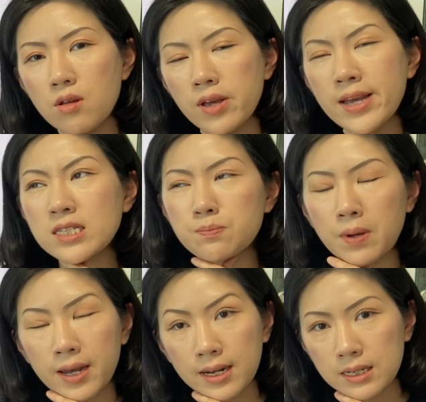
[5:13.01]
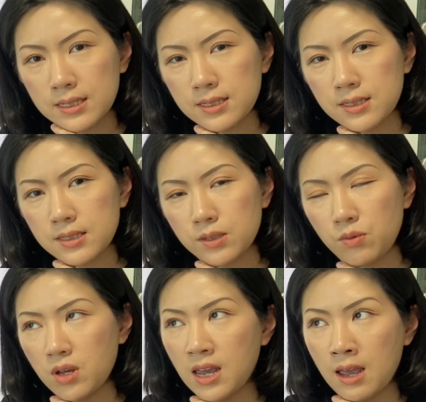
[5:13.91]
expect,
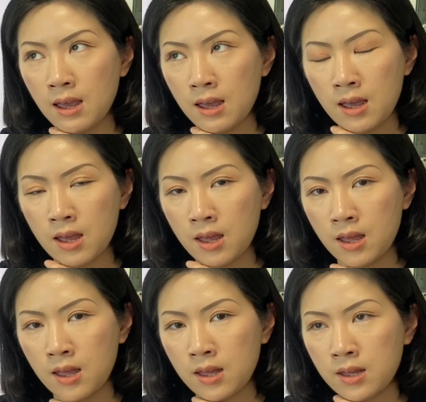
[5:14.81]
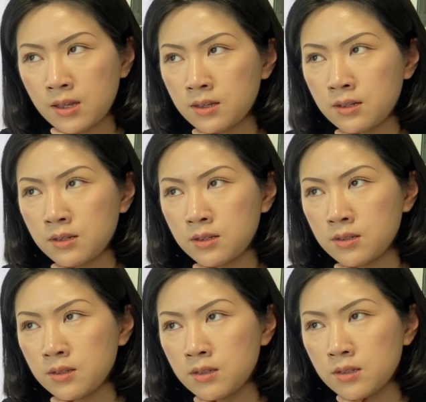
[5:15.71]
we can
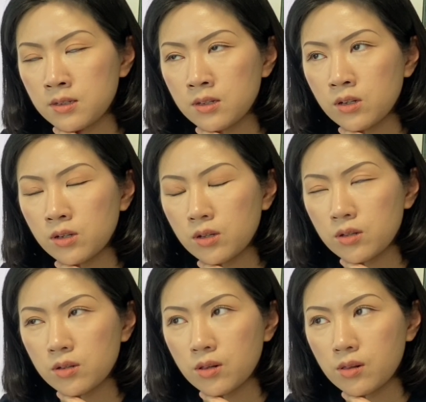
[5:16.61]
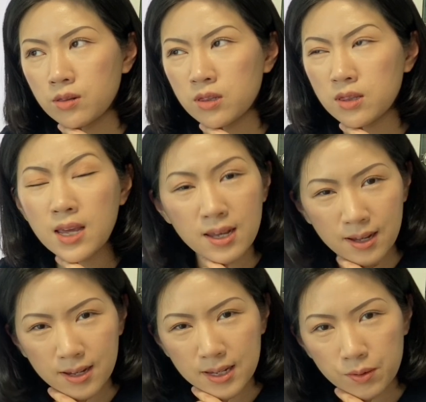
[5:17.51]

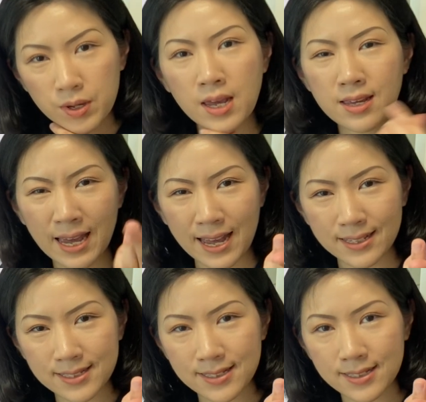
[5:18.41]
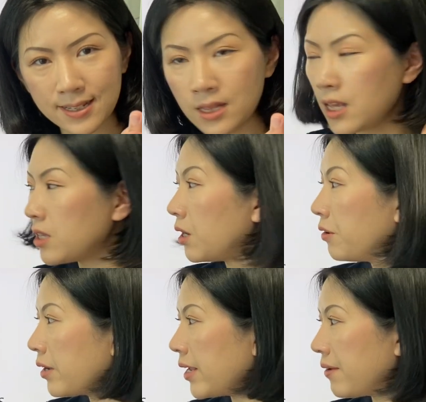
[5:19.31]
think, we can guess the
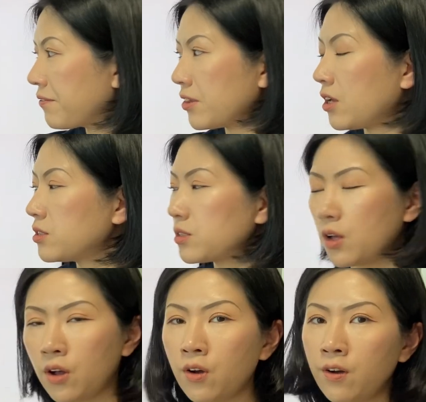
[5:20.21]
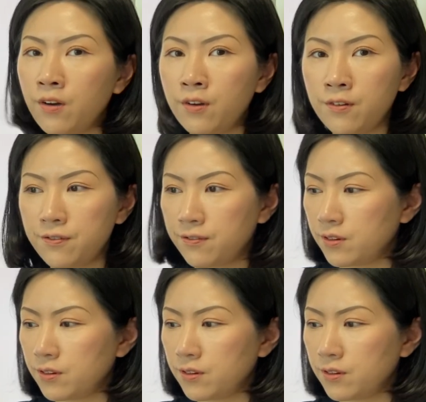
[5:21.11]
interrogative clause of